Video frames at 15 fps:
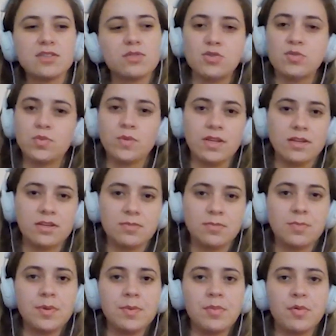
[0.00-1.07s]
Swedish
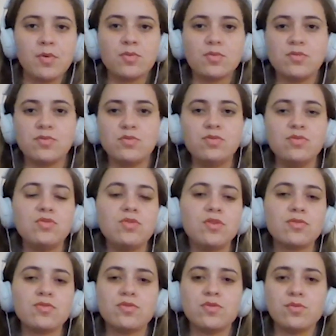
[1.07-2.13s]
people
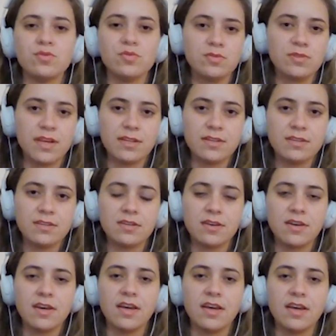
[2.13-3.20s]
don't do that,
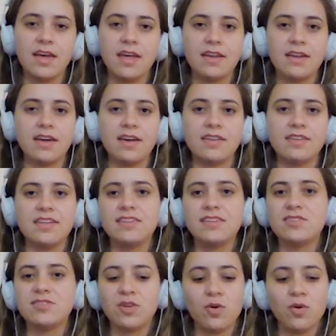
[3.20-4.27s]
and
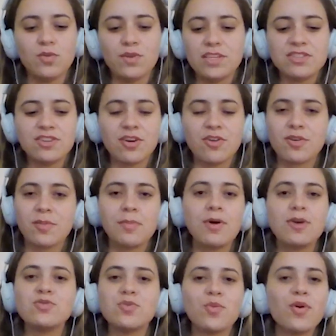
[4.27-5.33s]
they only talk
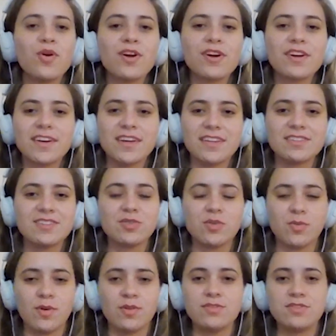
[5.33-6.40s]
about work and
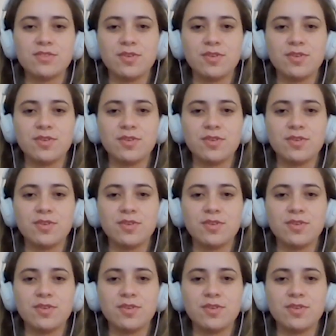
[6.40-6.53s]
so on.